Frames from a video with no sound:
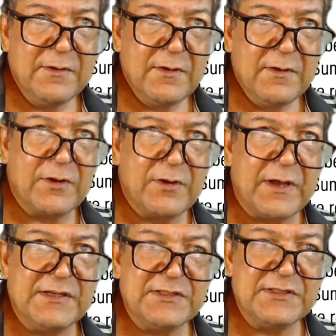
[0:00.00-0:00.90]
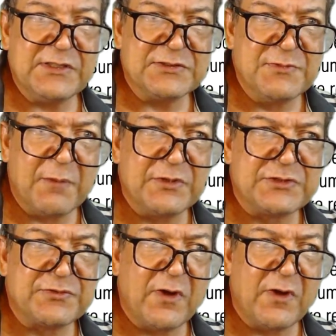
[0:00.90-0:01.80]
Okay, so here's some numbers
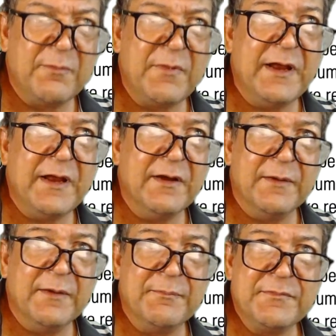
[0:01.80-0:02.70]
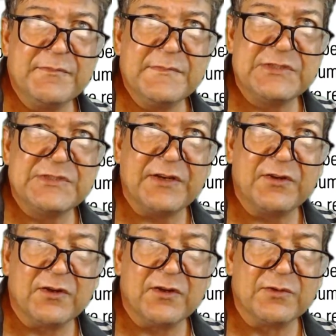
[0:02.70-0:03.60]
from a site
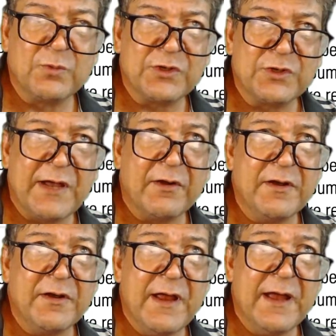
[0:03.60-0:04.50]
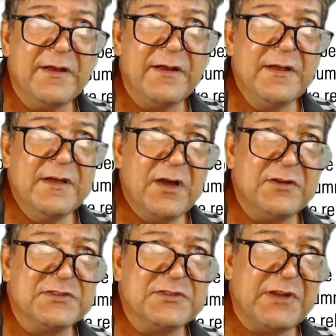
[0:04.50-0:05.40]
called wordcounter.net.
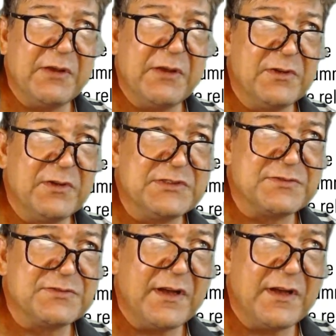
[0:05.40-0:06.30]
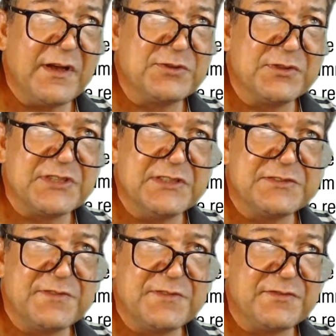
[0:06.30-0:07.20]
178 words, that's fine. Shortest sentence,
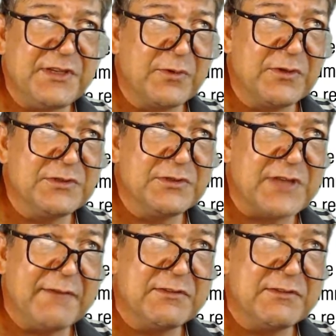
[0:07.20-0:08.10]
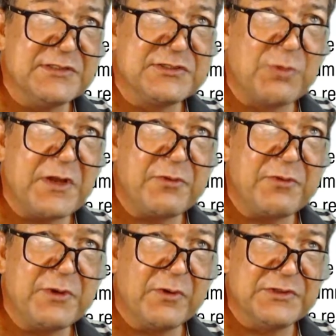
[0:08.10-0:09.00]
15 words. Average sentence, 23
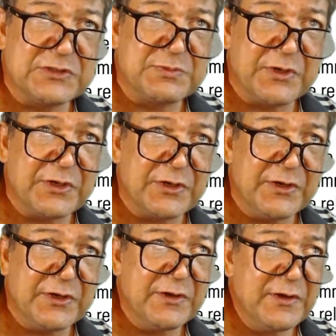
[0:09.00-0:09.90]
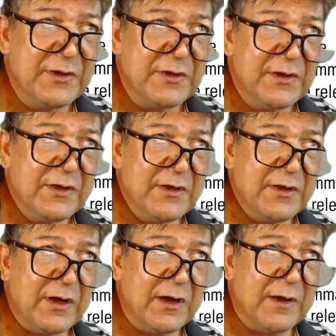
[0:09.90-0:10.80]
words. That's pretty good.
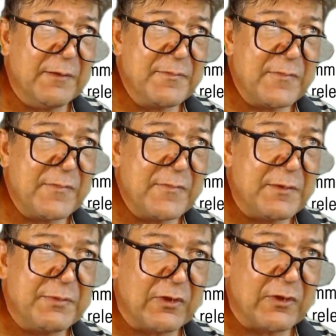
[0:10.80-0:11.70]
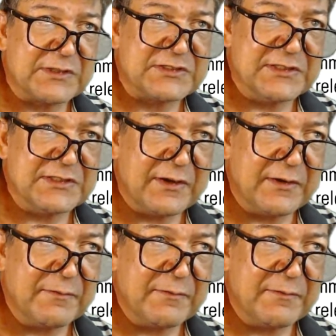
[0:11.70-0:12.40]
I didn't put the longest sentence in there.